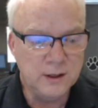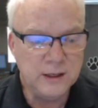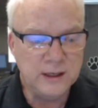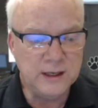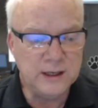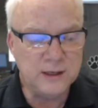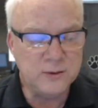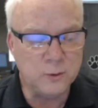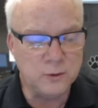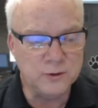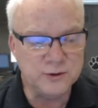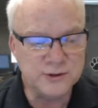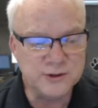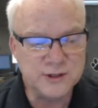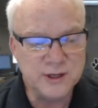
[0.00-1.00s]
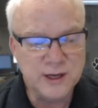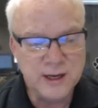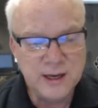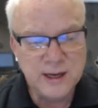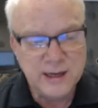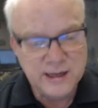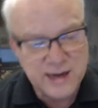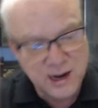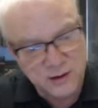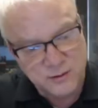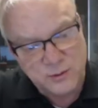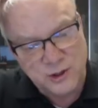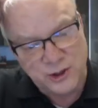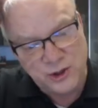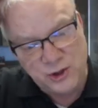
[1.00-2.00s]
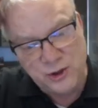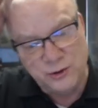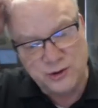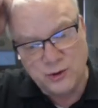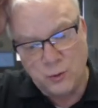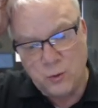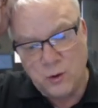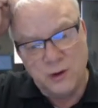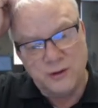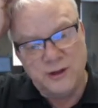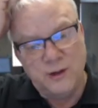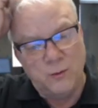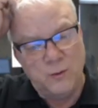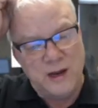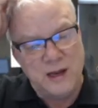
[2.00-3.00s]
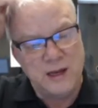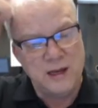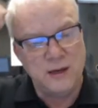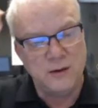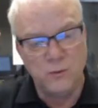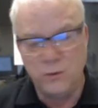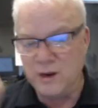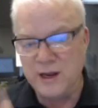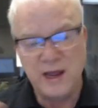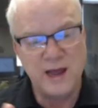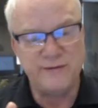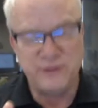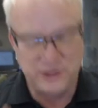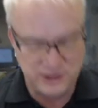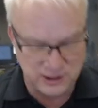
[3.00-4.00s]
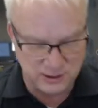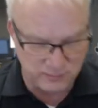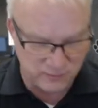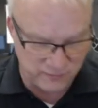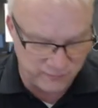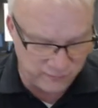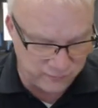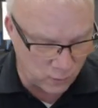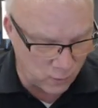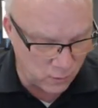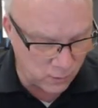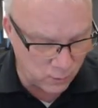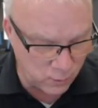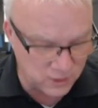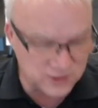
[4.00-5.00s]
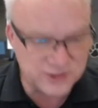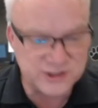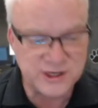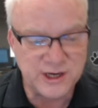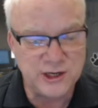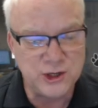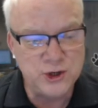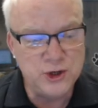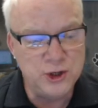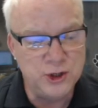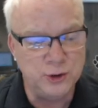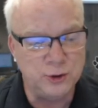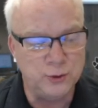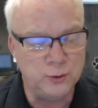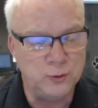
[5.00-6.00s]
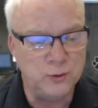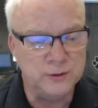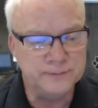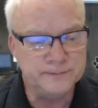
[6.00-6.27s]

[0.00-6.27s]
equals. Now I'm going to use a word that we haven't done before. We're going to say new